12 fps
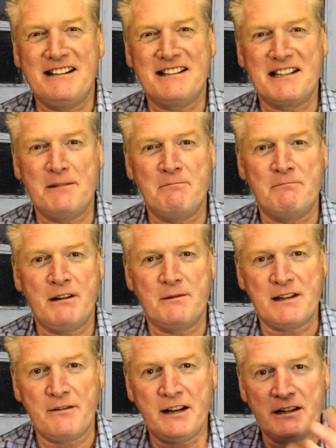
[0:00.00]
Some
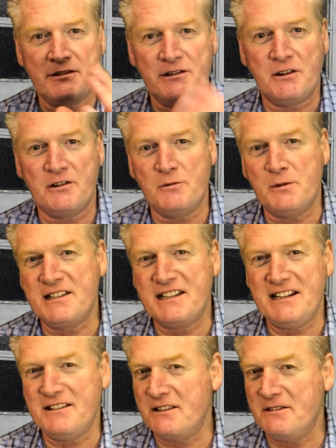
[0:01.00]
perhaps have an extra tot of
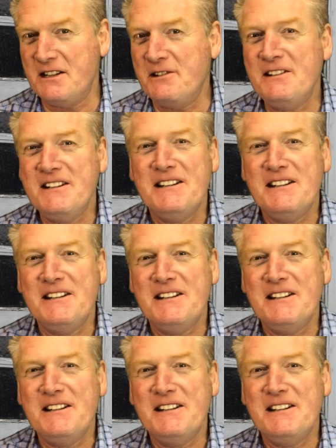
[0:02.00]
whiskey, I don't know.